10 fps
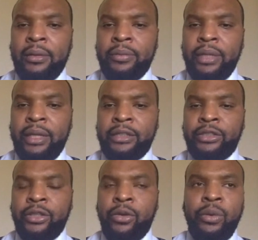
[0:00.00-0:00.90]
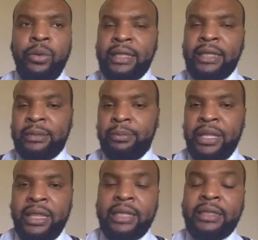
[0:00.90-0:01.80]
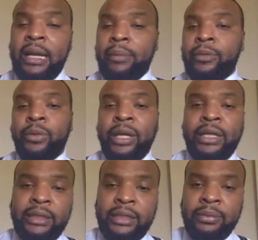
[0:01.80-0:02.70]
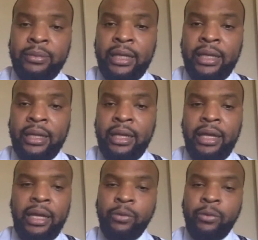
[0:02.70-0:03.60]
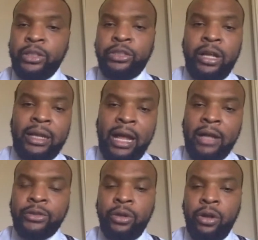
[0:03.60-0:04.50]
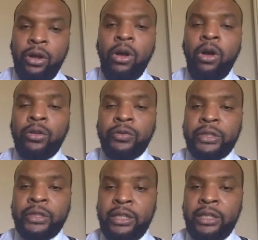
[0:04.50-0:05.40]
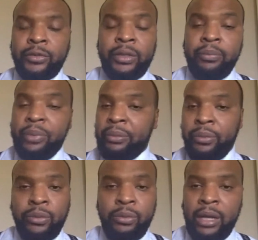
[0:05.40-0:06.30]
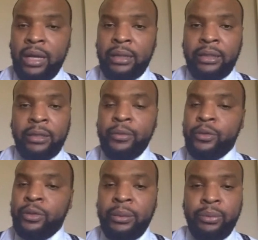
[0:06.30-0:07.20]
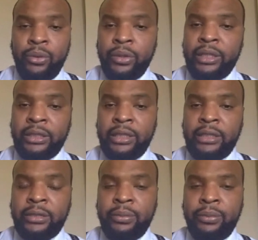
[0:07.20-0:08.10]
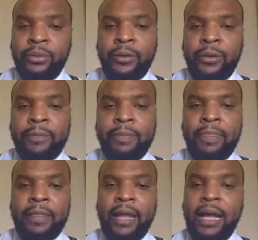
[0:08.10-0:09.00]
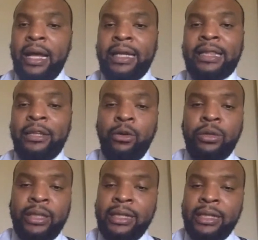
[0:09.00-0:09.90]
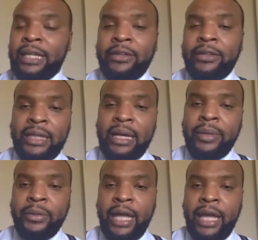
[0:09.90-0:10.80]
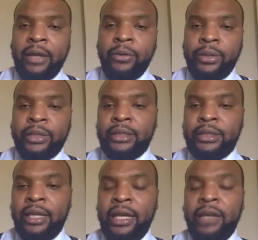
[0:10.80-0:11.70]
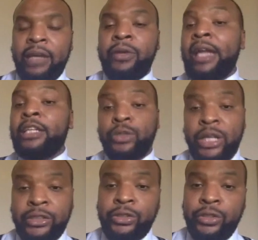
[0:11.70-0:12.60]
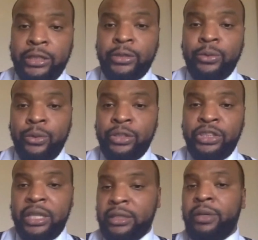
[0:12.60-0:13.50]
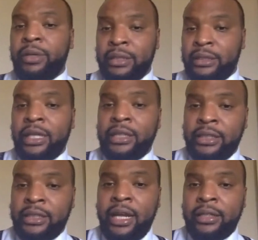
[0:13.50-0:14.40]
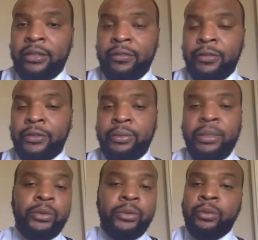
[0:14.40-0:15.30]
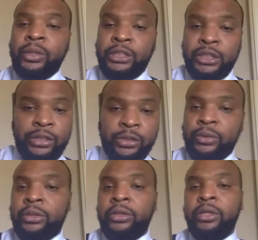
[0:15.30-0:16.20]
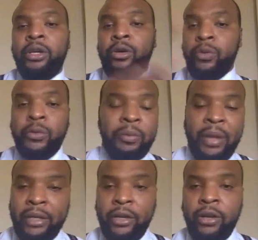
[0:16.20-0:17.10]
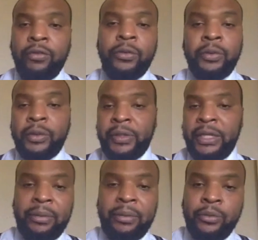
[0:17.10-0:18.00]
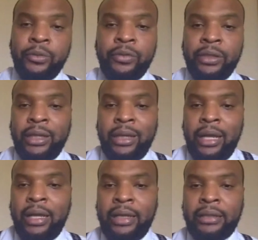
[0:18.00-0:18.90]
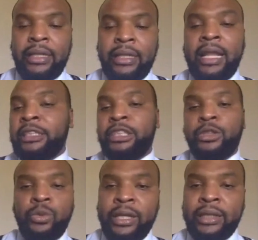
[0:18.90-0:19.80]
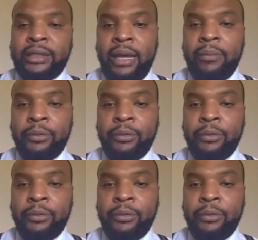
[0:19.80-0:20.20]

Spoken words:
And so we had to spend that time to raise this money and reach out to all over the country. And people, the community poured in support. And at the entire time, he was at risk. If we had a treasure chest, a war chest of money set aside in the first place, we would reach into it, we would pay it off, and we would keep it moving. That's just one example.